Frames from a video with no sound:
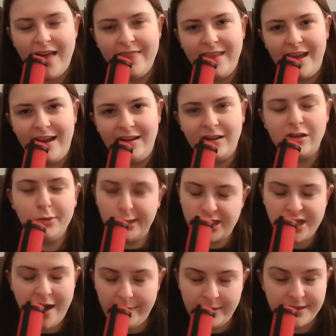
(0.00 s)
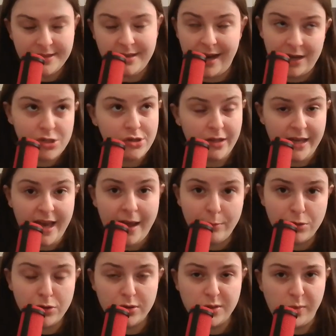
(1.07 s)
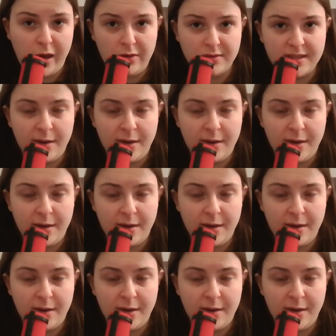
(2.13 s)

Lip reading: and then Chloe Chambers naturally came through as well.